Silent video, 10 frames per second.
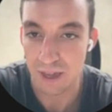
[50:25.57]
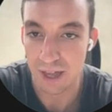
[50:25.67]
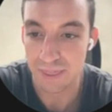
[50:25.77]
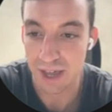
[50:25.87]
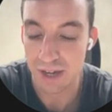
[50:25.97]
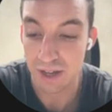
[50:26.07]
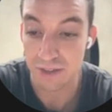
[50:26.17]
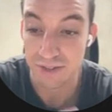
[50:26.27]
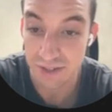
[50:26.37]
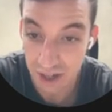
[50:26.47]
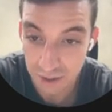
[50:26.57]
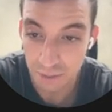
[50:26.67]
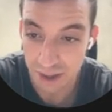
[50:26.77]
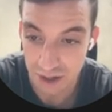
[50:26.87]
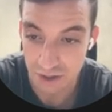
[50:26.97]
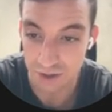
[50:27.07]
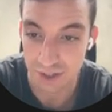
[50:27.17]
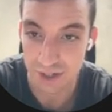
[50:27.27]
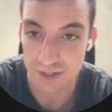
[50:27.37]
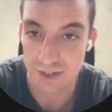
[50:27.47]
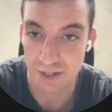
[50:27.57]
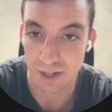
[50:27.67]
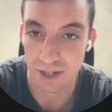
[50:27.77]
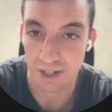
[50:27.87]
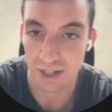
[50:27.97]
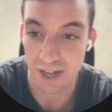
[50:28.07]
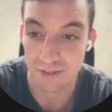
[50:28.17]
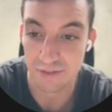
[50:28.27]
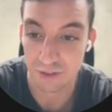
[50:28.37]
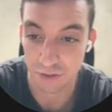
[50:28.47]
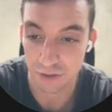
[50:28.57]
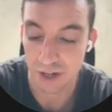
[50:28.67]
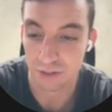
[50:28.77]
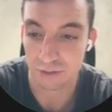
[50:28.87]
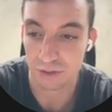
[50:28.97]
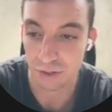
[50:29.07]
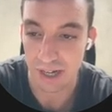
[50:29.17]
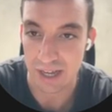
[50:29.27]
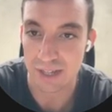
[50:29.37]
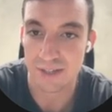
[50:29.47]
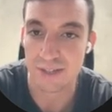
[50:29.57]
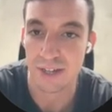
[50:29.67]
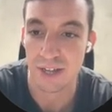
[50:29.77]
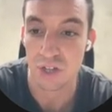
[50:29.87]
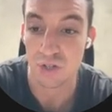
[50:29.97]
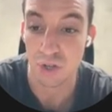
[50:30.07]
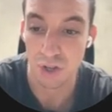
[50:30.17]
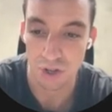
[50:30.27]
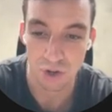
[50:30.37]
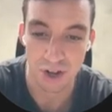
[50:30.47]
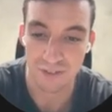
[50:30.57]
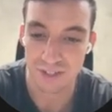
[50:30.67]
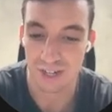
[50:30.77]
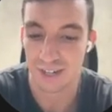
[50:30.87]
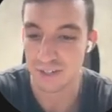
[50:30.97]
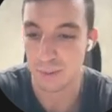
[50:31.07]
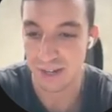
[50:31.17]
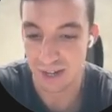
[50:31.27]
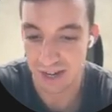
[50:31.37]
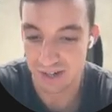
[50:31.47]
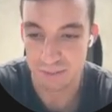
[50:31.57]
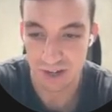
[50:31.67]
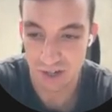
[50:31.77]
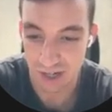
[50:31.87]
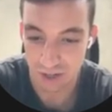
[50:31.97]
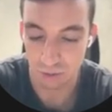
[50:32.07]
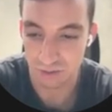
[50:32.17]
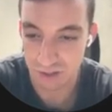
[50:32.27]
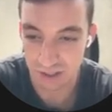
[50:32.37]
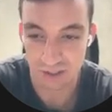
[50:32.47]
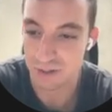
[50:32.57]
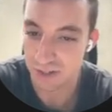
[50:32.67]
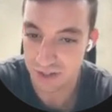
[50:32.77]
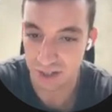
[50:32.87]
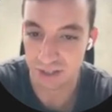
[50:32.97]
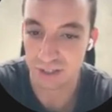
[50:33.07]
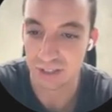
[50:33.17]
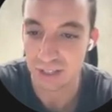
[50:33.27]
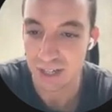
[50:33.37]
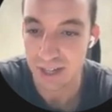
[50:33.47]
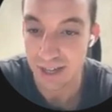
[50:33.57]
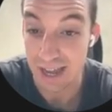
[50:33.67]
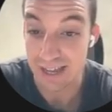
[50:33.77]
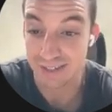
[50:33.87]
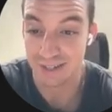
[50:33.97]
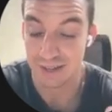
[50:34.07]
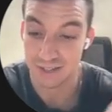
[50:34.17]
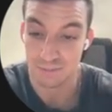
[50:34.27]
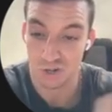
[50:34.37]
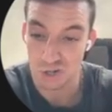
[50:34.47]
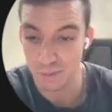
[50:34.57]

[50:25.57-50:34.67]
And then the second way that you do this and filter out your leads so that you're not having to like spend ages manually qualifying them at the start is it's much